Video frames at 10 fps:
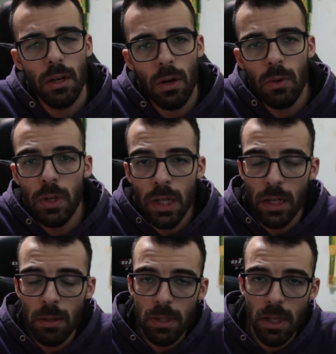O'Neill
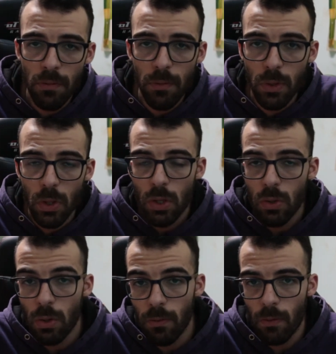himself was
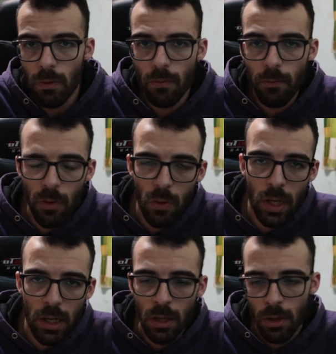sort of
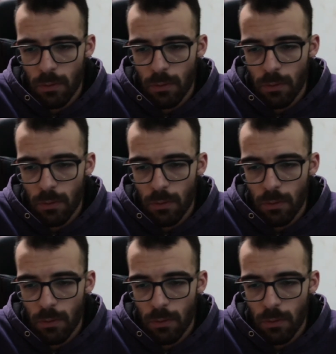falling